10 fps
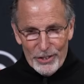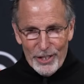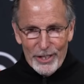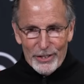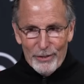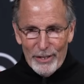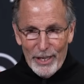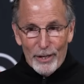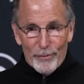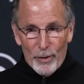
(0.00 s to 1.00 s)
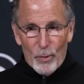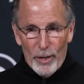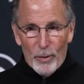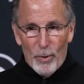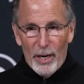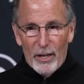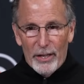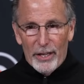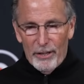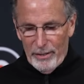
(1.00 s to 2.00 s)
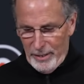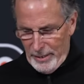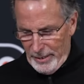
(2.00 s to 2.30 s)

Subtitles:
a chance every night for quite a while here,